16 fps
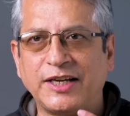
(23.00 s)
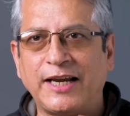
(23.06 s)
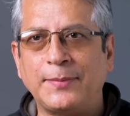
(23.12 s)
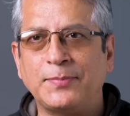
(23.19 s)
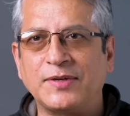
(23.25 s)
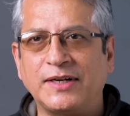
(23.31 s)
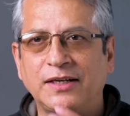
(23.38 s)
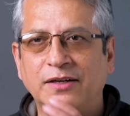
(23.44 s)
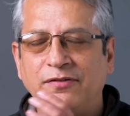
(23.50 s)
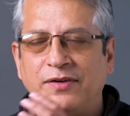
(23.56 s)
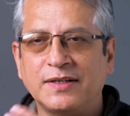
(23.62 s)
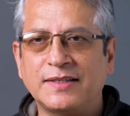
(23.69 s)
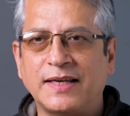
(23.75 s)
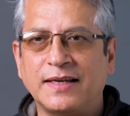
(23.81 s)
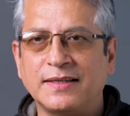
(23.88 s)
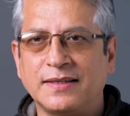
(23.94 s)
shapes and
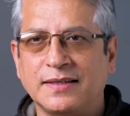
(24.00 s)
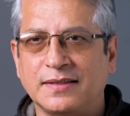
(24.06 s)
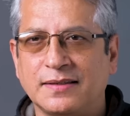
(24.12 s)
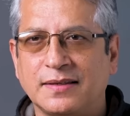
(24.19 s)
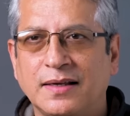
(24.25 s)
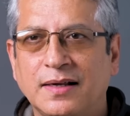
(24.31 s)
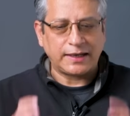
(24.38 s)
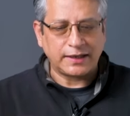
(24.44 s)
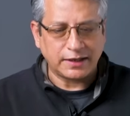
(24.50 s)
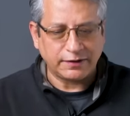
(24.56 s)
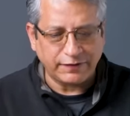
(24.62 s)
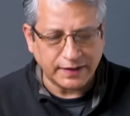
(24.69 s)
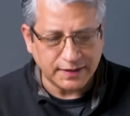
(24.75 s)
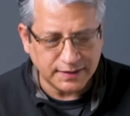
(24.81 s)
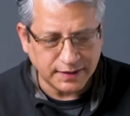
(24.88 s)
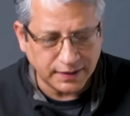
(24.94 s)
different sizes. Like
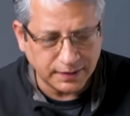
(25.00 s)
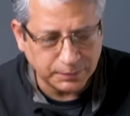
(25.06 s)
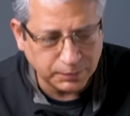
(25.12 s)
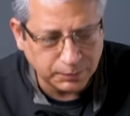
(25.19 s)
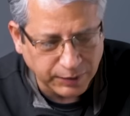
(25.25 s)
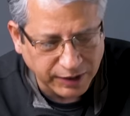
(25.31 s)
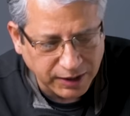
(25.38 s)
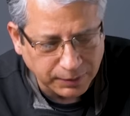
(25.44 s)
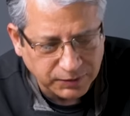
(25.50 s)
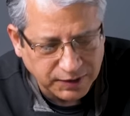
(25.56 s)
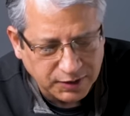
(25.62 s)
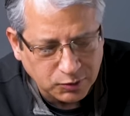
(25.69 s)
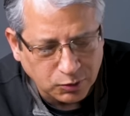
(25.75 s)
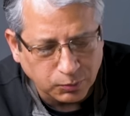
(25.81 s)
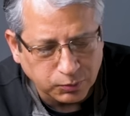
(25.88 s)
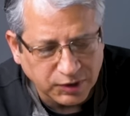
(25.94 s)
if I say pick up
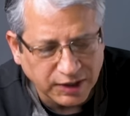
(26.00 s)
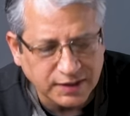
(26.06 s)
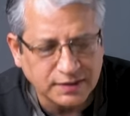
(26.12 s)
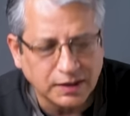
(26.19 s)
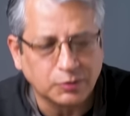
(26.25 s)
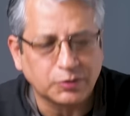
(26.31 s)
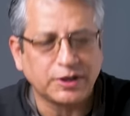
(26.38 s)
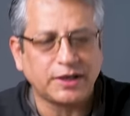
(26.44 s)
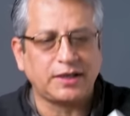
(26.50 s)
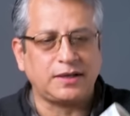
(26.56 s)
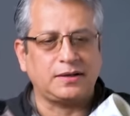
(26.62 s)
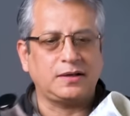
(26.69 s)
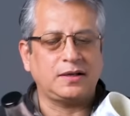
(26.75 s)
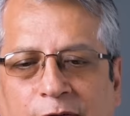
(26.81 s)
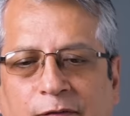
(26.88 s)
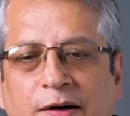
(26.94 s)
these two things out here,
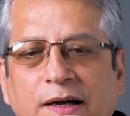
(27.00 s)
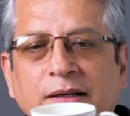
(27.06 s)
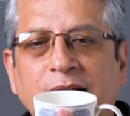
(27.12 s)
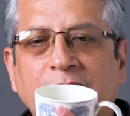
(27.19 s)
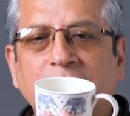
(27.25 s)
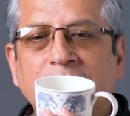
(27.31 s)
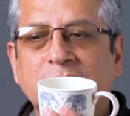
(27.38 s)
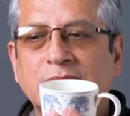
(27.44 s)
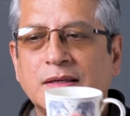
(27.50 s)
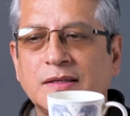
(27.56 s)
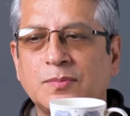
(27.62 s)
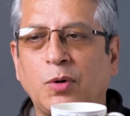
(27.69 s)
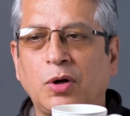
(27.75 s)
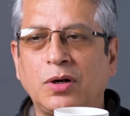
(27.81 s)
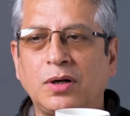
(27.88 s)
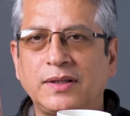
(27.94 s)
one is
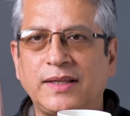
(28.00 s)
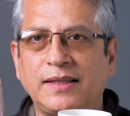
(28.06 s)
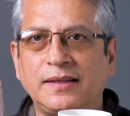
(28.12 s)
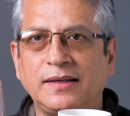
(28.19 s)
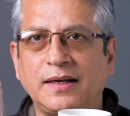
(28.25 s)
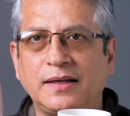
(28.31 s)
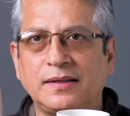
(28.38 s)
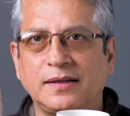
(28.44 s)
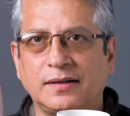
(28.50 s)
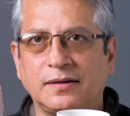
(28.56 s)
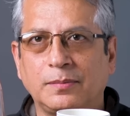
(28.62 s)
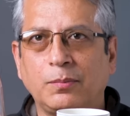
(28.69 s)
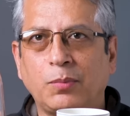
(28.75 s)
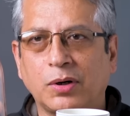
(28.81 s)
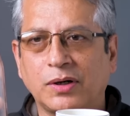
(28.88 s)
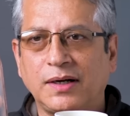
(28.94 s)
smaller than the other,
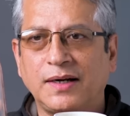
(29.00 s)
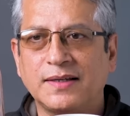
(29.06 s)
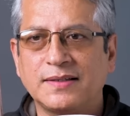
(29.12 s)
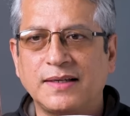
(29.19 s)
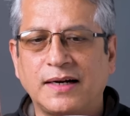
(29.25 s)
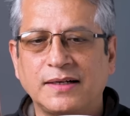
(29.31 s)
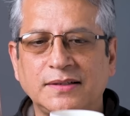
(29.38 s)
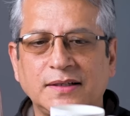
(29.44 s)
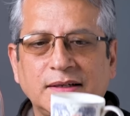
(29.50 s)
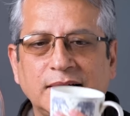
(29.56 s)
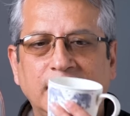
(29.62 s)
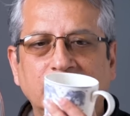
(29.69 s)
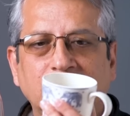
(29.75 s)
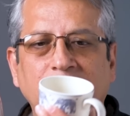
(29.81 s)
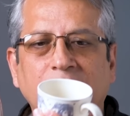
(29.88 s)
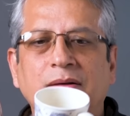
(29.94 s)
bottle is larger
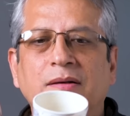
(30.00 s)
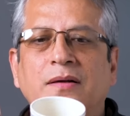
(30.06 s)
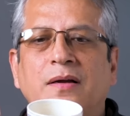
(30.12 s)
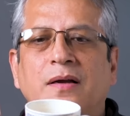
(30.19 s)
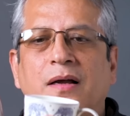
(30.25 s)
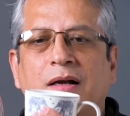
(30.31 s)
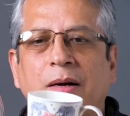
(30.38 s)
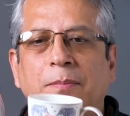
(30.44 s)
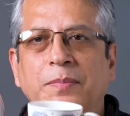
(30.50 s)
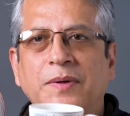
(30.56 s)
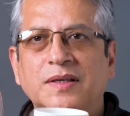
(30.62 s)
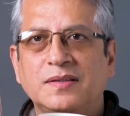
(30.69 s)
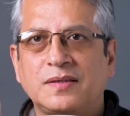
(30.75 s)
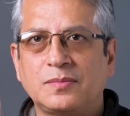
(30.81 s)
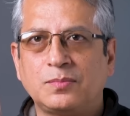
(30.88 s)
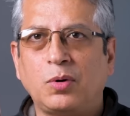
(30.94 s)
and the cup
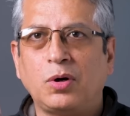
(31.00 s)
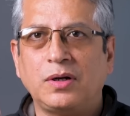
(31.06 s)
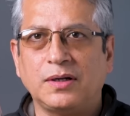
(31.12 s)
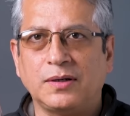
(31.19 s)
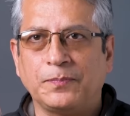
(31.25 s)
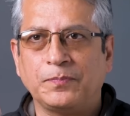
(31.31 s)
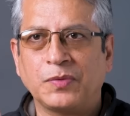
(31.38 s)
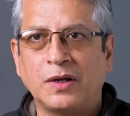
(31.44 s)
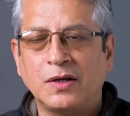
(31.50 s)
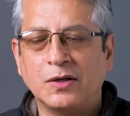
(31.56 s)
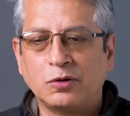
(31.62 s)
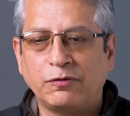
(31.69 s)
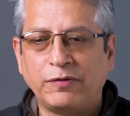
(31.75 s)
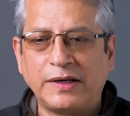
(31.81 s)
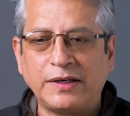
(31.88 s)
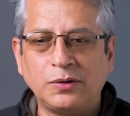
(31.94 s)
is smaller.
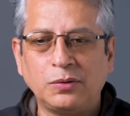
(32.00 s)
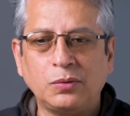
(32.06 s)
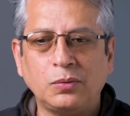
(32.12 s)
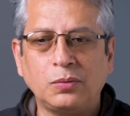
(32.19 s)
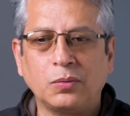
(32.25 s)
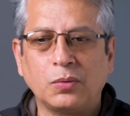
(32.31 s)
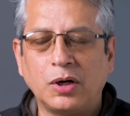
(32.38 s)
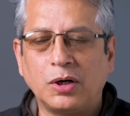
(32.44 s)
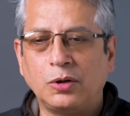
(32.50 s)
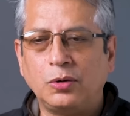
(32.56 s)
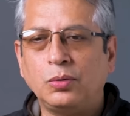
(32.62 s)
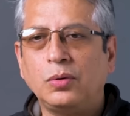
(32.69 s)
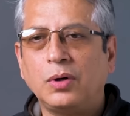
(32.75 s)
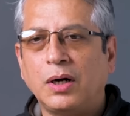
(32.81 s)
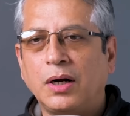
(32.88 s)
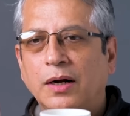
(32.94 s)
So when you
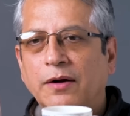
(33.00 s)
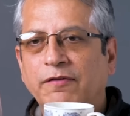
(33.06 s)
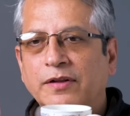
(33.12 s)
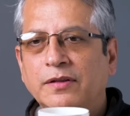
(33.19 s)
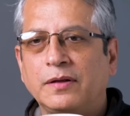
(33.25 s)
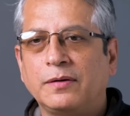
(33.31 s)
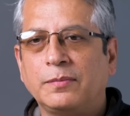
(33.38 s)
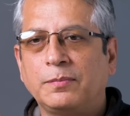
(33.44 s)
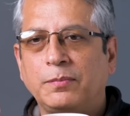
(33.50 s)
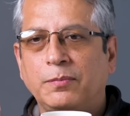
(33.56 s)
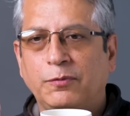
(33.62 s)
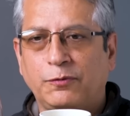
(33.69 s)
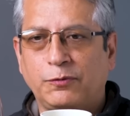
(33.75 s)
do, uh, when the